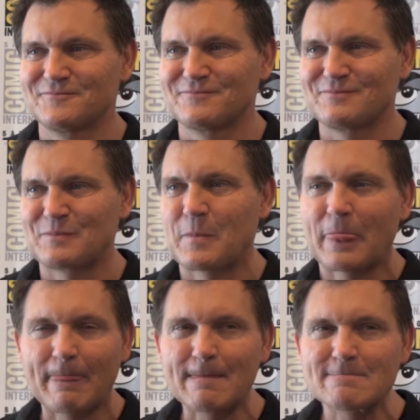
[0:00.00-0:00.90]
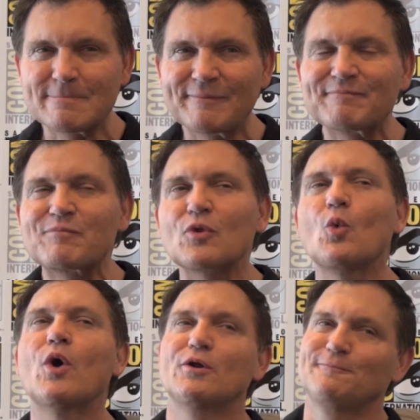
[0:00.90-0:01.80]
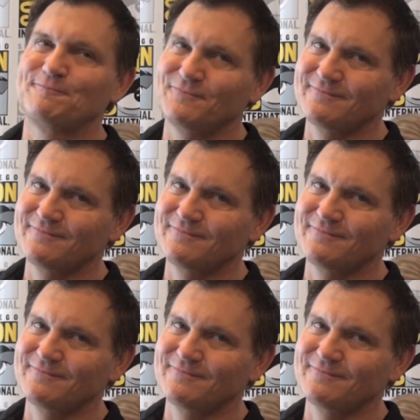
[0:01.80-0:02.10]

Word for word: a lighter side to him in some sense.